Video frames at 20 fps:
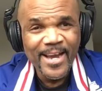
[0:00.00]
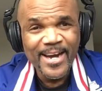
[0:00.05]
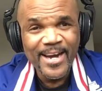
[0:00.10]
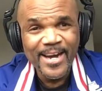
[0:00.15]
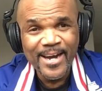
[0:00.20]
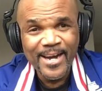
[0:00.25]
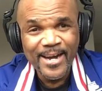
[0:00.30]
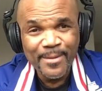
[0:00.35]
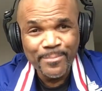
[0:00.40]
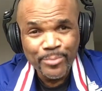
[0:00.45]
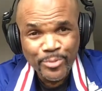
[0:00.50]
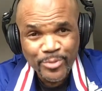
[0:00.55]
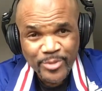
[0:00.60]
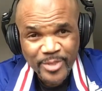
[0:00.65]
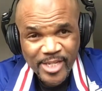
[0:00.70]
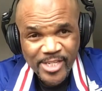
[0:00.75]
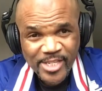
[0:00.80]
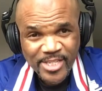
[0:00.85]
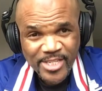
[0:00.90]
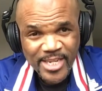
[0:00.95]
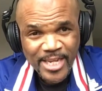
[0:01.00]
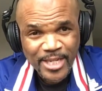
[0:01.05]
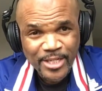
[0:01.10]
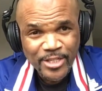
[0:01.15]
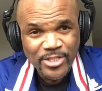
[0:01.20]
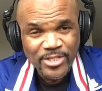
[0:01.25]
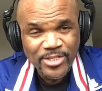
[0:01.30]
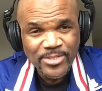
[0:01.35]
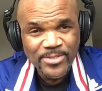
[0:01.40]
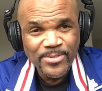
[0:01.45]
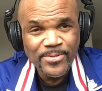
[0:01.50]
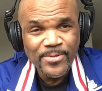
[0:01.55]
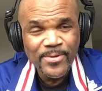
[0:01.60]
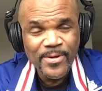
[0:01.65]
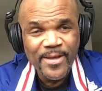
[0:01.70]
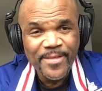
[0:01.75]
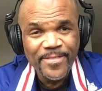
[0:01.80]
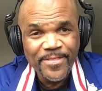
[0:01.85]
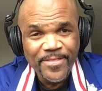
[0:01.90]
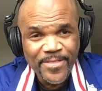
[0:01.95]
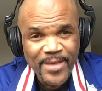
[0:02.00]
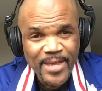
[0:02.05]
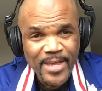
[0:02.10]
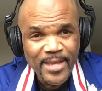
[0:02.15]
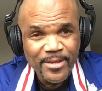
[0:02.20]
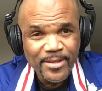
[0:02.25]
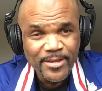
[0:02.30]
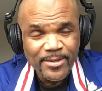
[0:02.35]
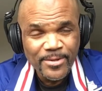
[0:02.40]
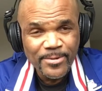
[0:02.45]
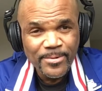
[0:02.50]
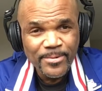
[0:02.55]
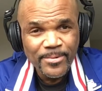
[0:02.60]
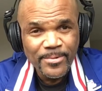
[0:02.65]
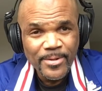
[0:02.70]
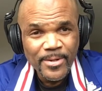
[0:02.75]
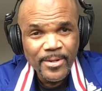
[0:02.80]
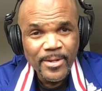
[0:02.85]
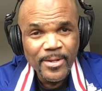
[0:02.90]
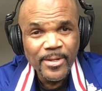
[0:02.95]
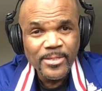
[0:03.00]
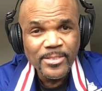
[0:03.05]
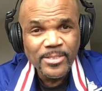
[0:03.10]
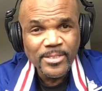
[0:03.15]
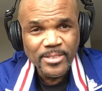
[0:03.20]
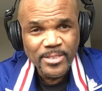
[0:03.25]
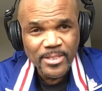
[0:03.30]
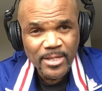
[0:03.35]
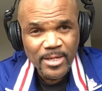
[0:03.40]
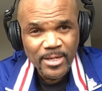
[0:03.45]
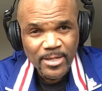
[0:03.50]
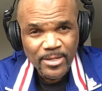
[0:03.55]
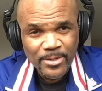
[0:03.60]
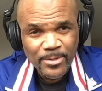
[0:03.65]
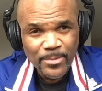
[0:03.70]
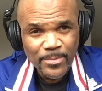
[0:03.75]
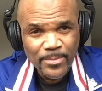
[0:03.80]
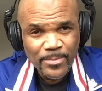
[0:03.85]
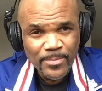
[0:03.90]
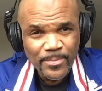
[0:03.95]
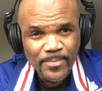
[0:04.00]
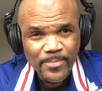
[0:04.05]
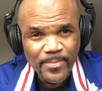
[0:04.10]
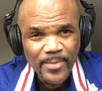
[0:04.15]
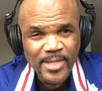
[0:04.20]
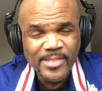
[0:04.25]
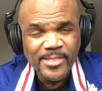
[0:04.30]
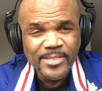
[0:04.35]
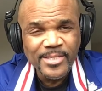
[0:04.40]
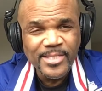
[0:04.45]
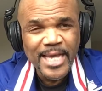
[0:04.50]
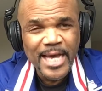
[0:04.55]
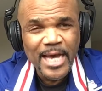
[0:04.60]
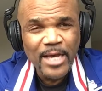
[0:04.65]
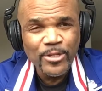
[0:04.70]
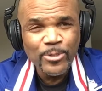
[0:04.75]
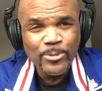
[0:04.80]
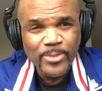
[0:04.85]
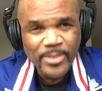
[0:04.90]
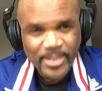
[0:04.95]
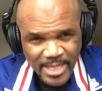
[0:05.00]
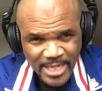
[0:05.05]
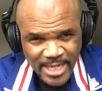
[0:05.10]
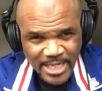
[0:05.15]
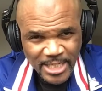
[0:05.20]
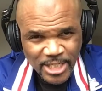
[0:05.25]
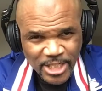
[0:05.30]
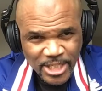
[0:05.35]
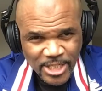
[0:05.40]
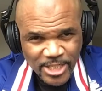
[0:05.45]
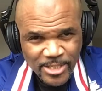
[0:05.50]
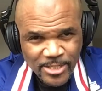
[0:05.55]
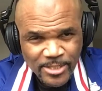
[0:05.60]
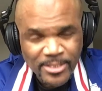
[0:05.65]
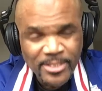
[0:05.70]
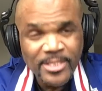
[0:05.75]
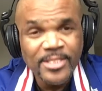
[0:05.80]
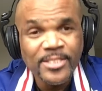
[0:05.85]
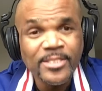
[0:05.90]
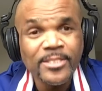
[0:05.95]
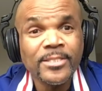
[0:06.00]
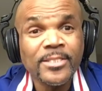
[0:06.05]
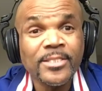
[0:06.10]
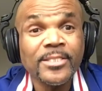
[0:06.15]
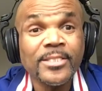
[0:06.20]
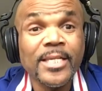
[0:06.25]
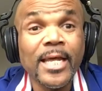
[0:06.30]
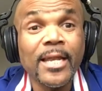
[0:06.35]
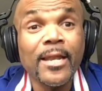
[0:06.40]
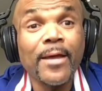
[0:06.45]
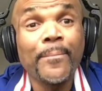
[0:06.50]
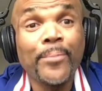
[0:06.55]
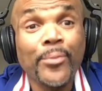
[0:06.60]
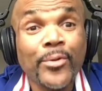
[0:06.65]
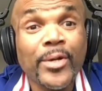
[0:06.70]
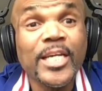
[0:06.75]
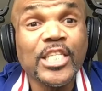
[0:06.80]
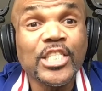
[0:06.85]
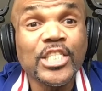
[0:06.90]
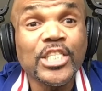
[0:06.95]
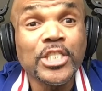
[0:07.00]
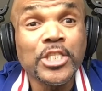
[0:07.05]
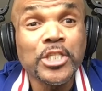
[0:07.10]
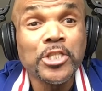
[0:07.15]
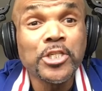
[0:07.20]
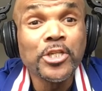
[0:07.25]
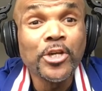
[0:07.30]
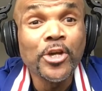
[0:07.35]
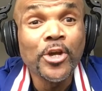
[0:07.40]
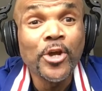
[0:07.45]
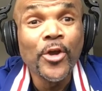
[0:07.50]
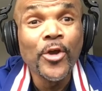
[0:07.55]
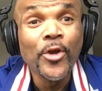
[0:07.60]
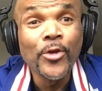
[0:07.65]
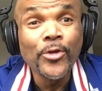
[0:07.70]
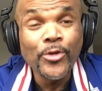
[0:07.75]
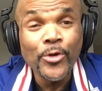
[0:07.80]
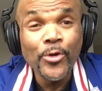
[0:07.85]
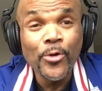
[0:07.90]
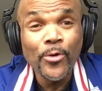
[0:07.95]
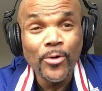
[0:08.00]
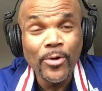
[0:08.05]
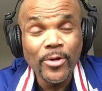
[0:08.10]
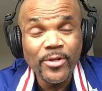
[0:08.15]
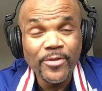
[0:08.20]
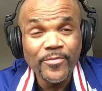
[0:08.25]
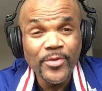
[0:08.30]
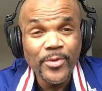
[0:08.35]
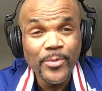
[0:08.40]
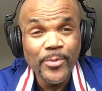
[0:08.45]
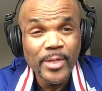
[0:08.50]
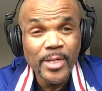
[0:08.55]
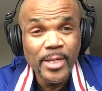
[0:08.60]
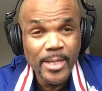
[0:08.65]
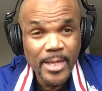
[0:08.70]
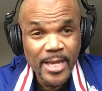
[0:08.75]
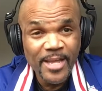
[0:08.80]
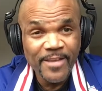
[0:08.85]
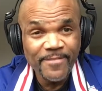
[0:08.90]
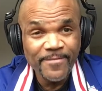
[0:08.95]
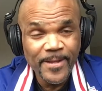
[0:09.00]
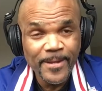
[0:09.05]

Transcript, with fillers: Uh, appreciate you. Uh, thank you. Salute and salutations and celebration to all of you in the Navy.